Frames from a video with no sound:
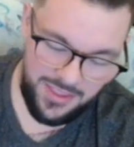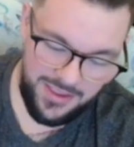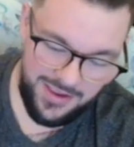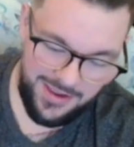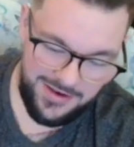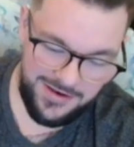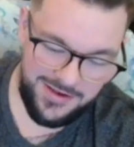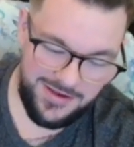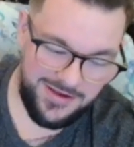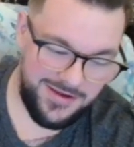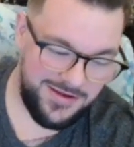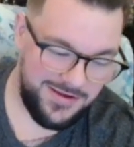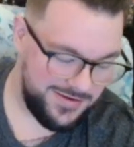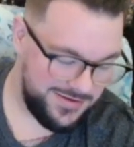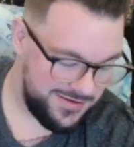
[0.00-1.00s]
and
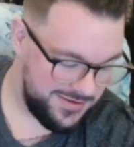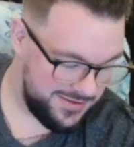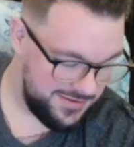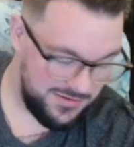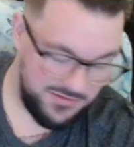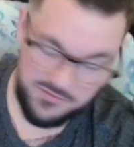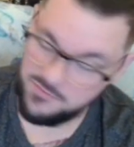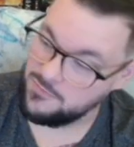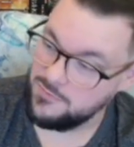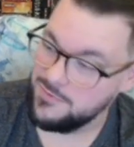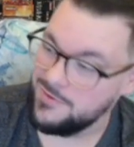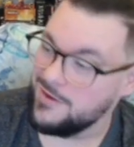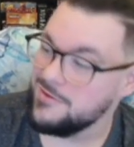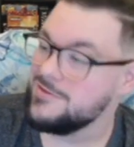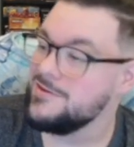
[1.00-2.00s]
I'll
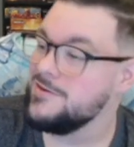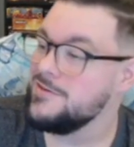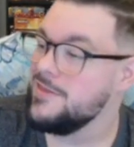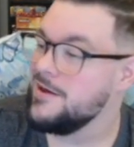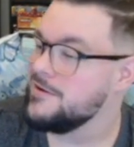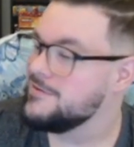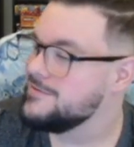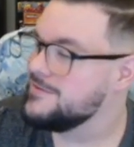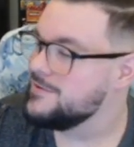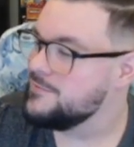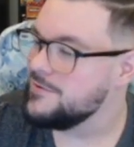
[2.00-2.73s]
see you there if you're